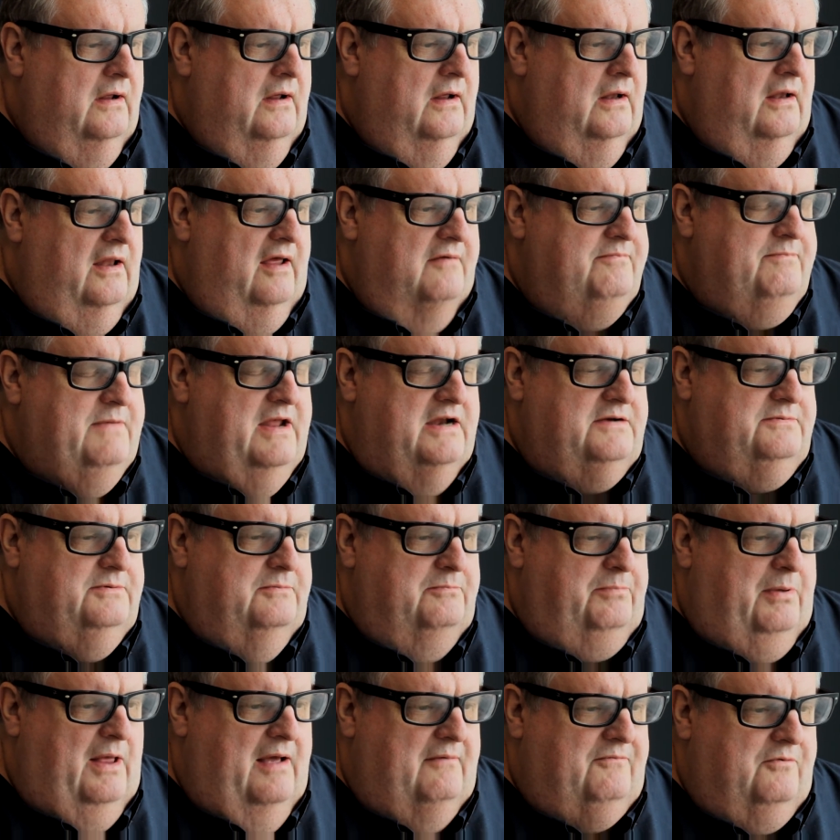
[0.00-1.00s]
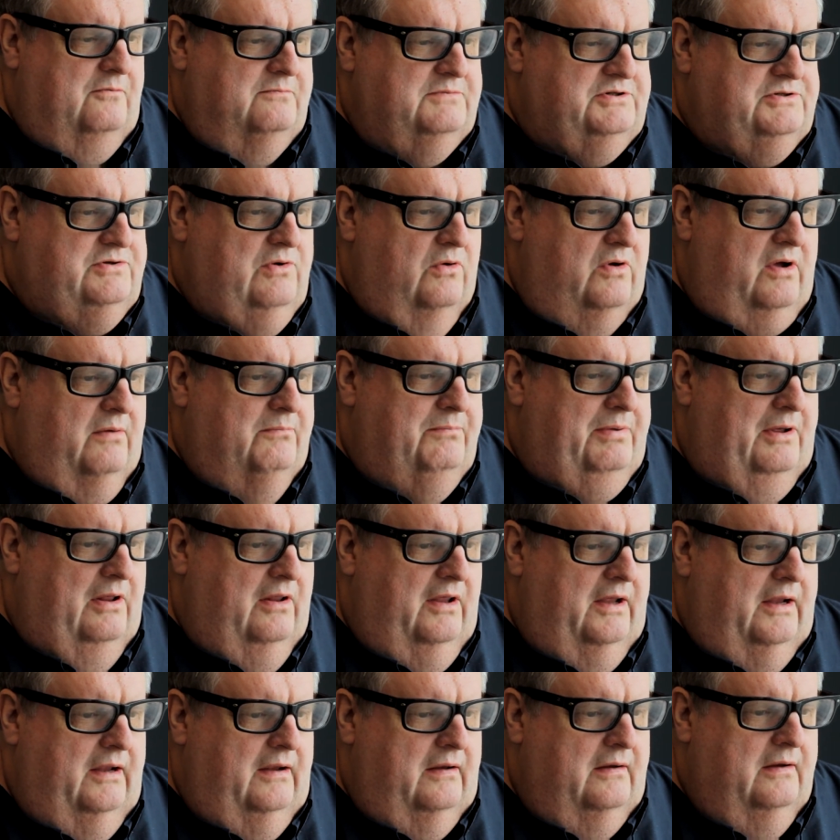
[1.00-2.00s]
life management platform so
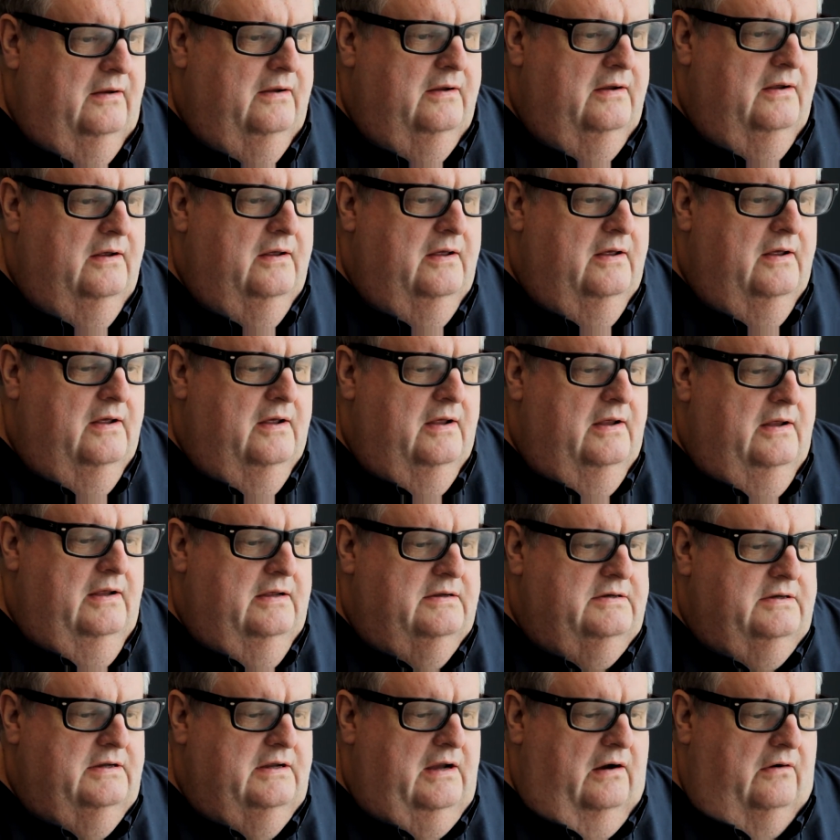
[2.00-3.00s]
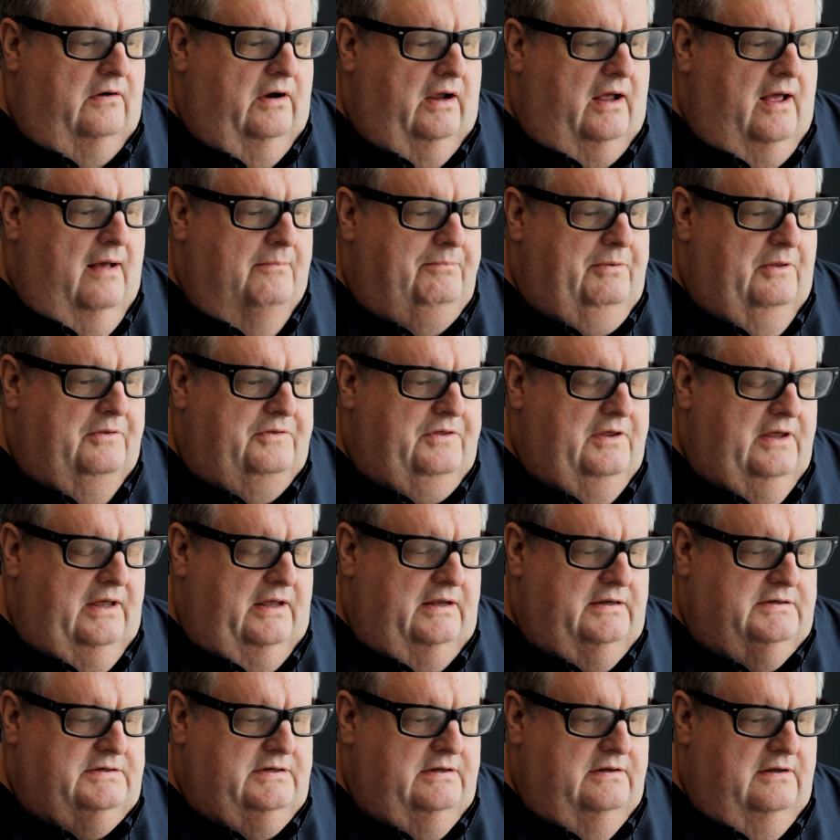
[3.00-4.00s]
compelling are a couple of
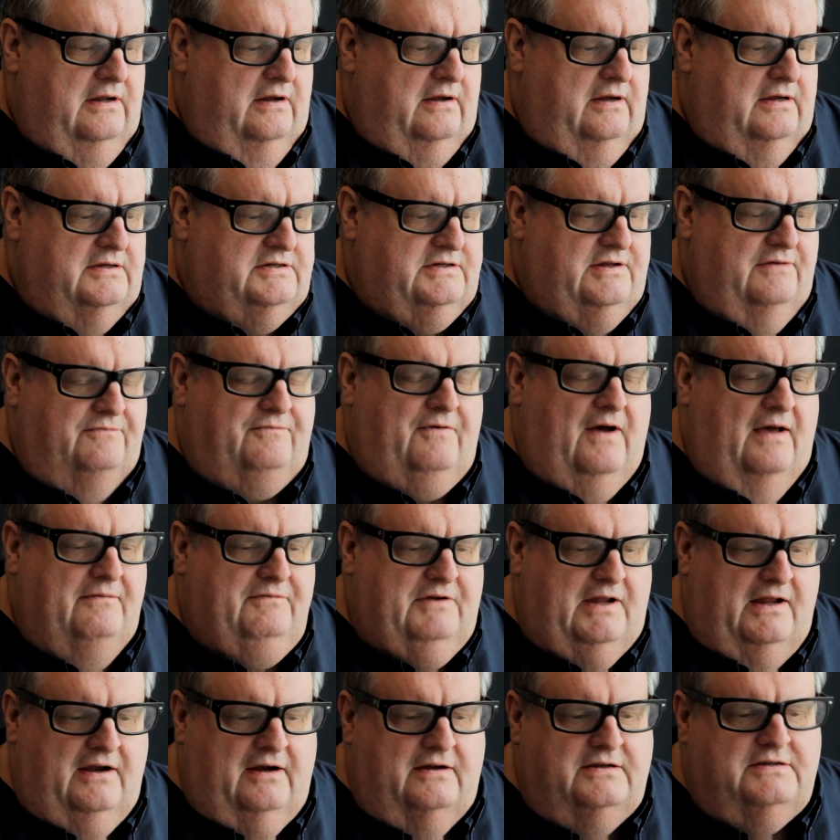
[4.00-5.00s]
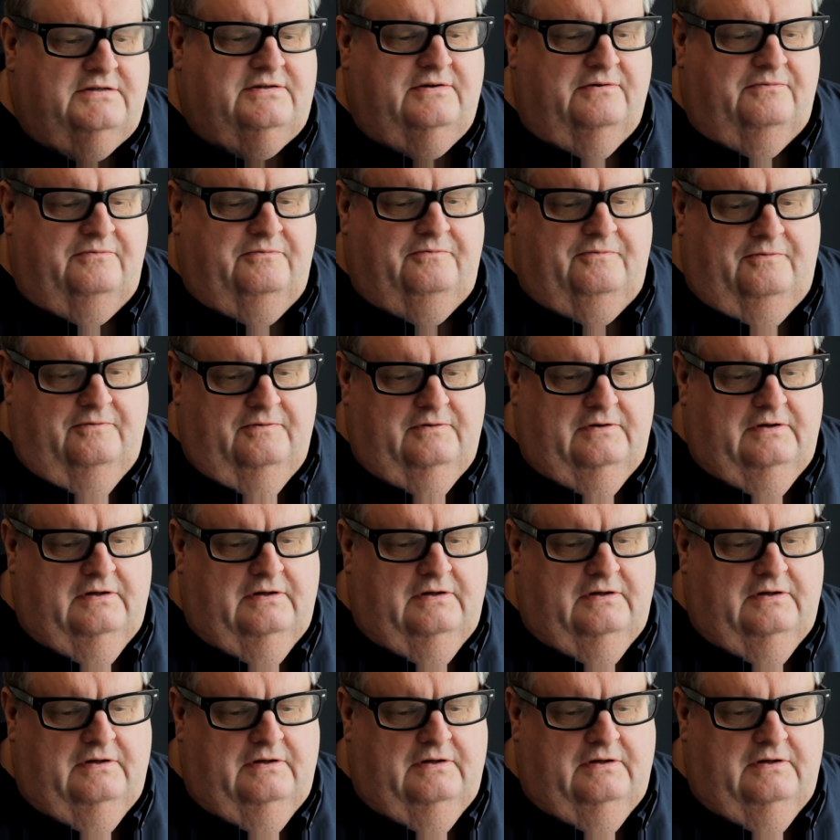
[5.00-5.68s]
things, and it's the 5 tenets of